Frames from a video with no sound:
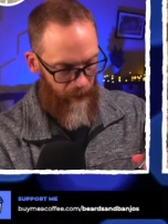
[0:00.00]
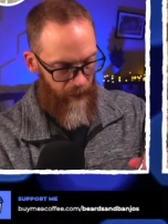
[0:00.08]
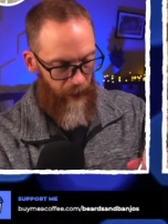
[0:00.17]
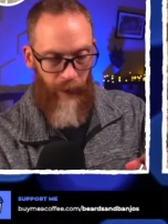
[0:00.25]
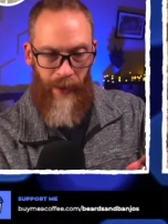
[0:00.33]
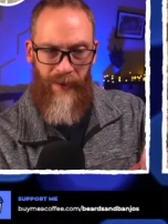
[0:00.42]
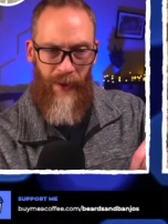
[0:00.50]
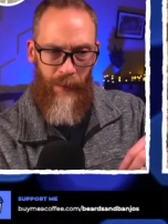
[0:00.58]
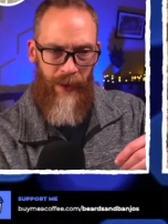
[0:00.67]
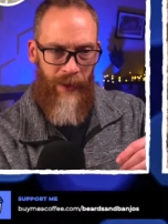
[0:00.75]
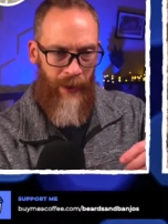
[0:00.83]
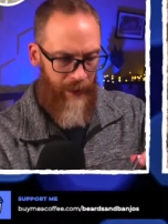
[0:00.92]
Oh, that's going to
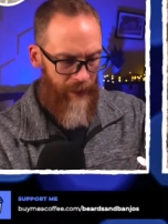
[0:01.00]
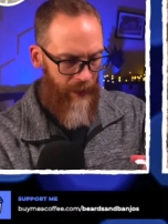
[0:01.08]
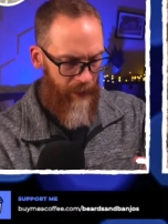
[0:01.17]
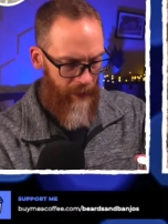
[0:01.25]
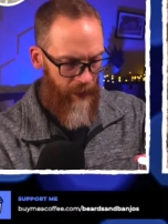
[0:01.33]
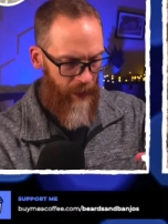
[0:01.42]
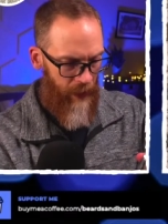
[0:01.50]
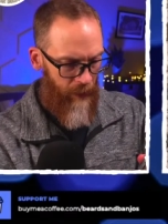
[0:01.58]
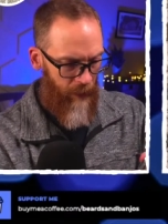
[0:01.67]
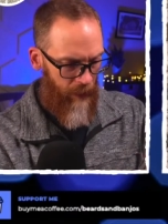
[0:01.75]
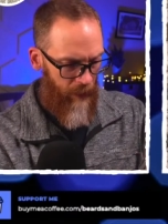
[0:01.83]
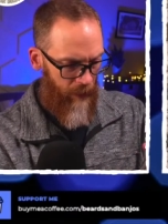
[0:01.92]
be a nice scent in the
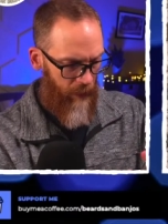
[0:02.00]
shower.